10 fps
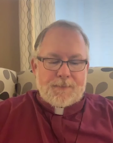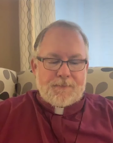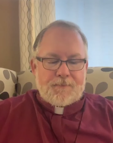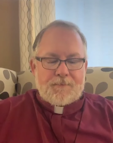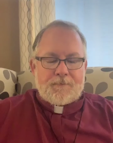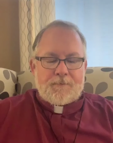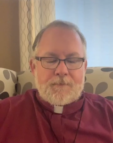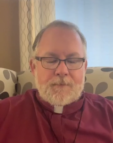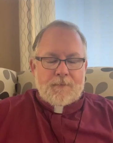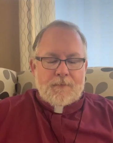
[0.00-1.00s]

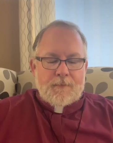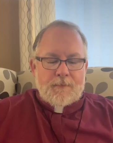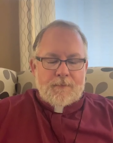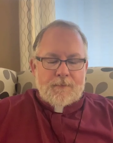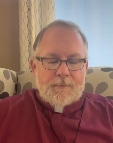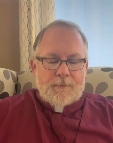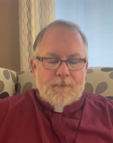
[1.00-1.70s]
Nothing is said.